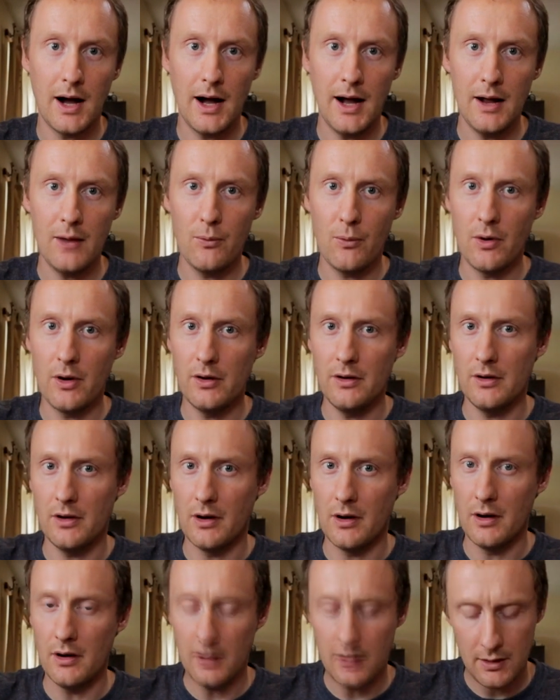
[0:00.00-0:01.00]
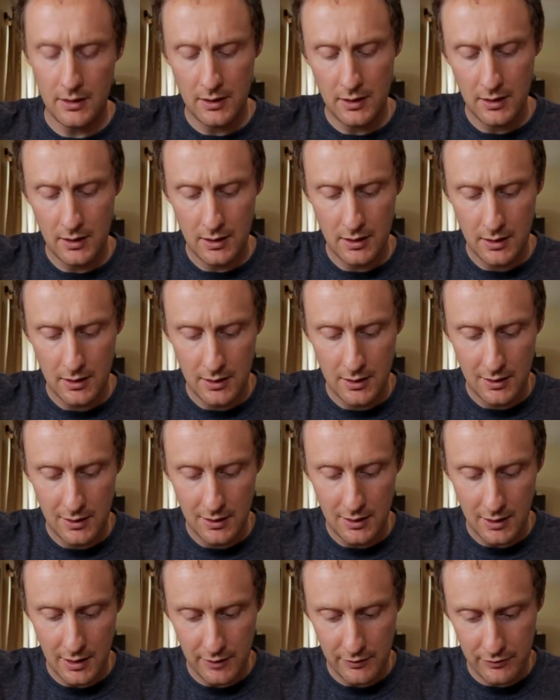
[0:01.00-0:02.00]
I wonder
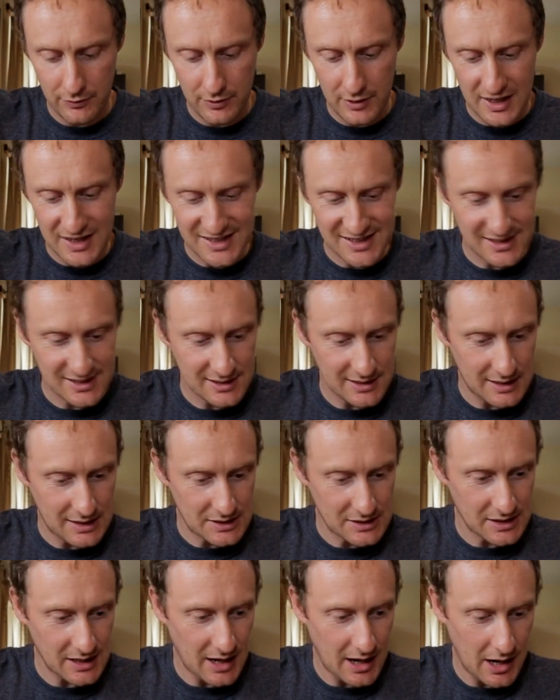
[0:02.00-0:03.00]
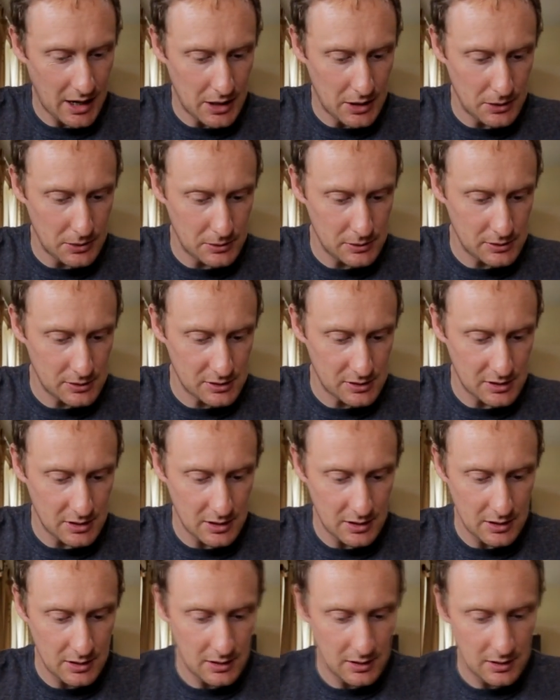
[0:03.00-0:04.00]
if this is to house